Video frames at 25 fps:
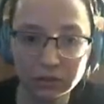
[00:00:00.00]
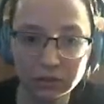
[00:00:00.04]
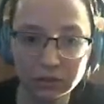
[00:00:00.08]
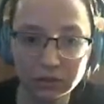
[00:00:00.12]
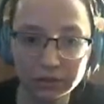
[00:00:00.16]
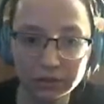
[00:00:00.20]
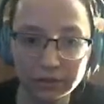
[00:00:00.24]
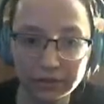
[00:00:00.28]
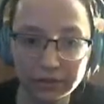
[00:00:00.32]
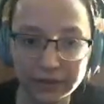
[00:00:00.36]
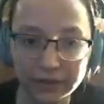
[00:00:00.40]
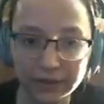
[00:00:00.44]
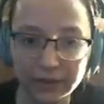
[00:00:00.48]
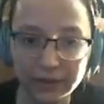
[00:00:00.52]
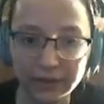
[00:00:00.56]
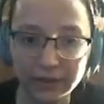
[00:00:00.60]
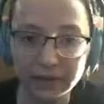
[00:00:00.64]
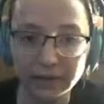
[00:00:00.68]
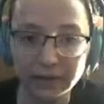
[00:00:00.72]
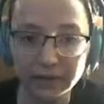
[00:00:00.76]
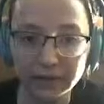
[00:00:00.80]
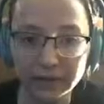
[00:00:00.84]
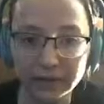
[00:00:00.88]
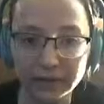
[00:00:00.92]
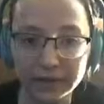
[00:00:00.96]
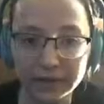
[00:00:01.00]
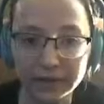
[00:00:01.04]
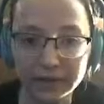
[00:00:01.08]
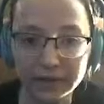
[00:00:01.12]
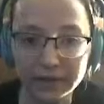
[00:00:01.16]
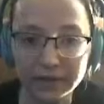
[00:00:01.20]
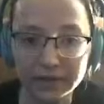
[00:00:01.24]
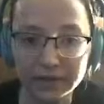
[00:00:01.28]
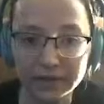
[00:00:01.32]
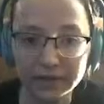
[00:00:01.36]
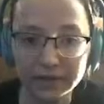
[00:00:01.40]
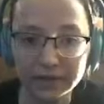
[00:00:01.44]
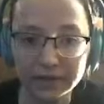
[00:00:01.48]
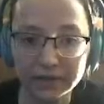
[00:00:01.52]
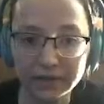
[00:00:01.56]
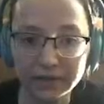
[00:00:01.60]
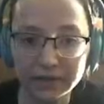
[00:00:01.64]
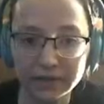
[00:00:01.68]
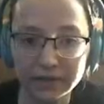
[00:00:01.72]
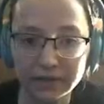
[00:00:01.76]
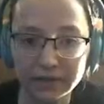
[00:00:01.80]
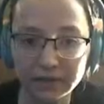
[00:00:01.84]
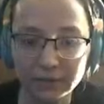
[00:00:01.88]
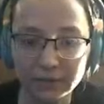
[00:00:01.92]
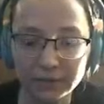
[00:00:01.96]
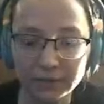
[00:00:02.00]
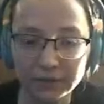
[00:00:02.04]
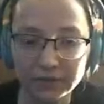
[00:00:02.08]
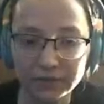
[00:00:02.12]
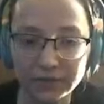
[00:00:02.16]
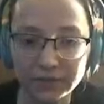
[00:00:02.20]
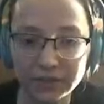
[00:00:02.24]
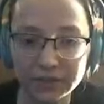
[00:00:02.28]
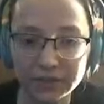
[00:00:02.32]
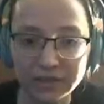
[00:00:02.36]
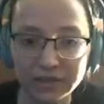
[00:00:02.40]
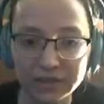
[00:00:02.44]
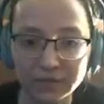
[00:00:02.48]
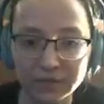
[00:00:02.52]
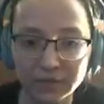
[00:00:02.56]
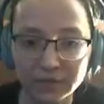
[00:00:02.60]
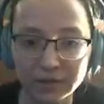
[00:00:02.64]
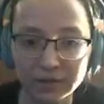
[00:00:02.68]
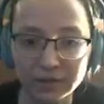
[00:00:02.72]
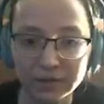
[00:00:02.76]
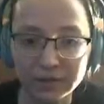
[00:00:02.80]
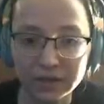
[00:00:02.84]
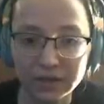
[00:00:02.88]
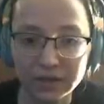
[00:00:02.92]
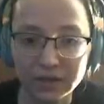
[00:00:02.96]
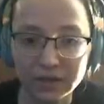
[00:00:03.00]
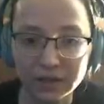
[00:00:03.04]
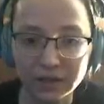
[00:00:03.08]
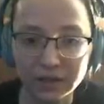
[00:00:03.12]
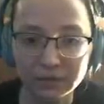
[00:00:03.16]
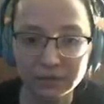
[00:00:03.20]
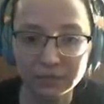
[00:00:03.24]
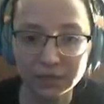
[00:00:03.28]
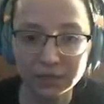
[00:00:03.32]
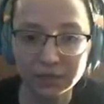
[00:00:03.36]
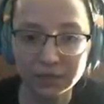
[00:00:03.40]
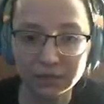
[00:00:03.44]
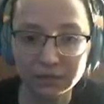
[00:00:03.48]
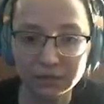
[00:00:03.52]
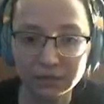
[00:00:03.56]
There it is. I wonder if this is what it was talking about.